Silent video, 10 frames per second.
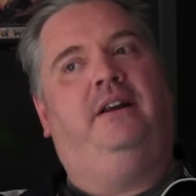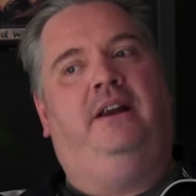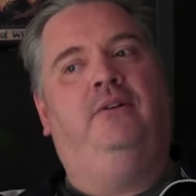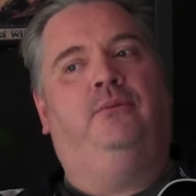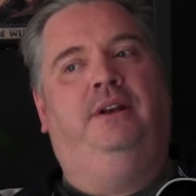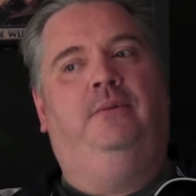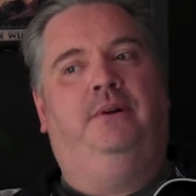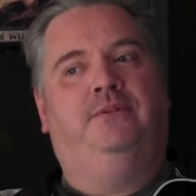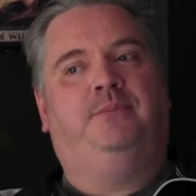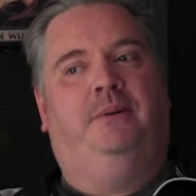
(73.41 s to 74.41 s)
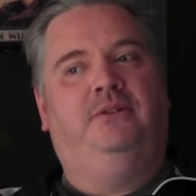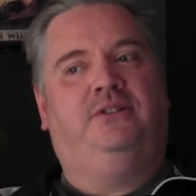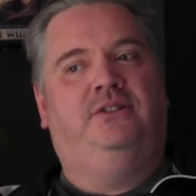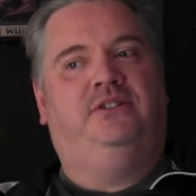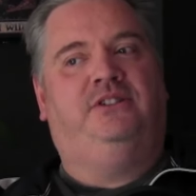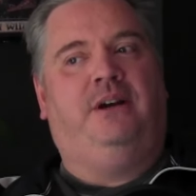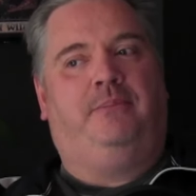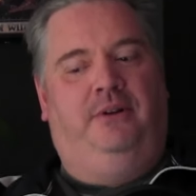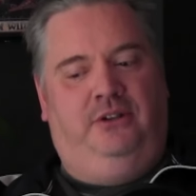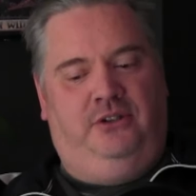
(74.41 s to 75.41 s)
I didn't read it when it was published as
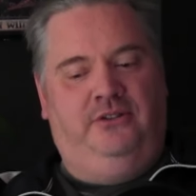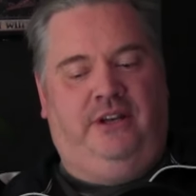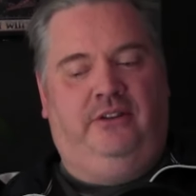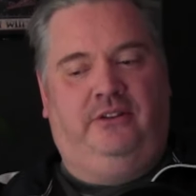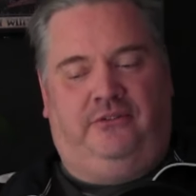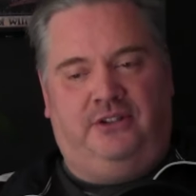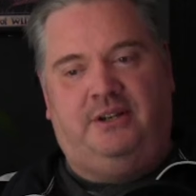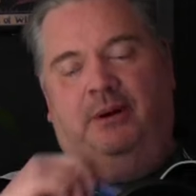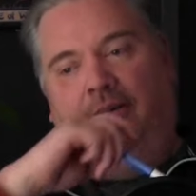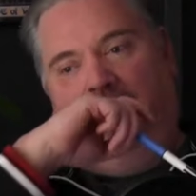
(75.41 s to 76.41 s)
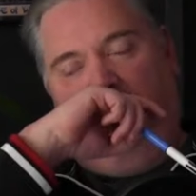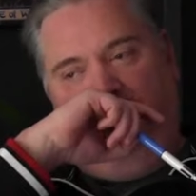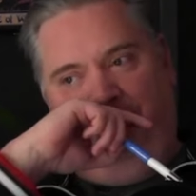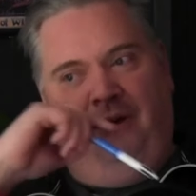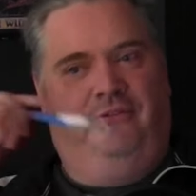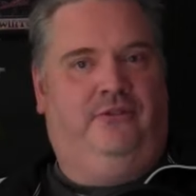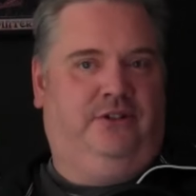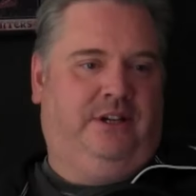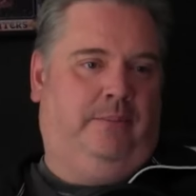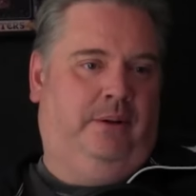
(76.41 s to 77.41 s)
separate issues. I yeah. think the first time I read it was when it
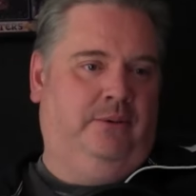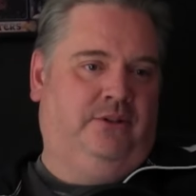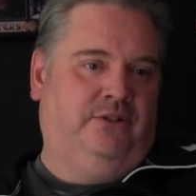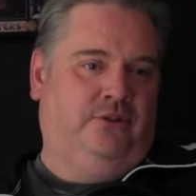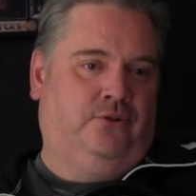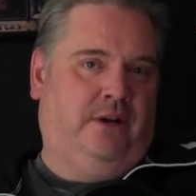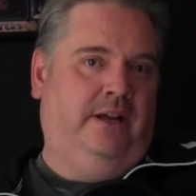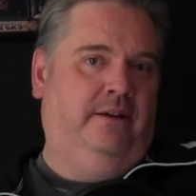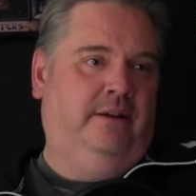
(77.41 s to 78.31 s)
first got published as a trade.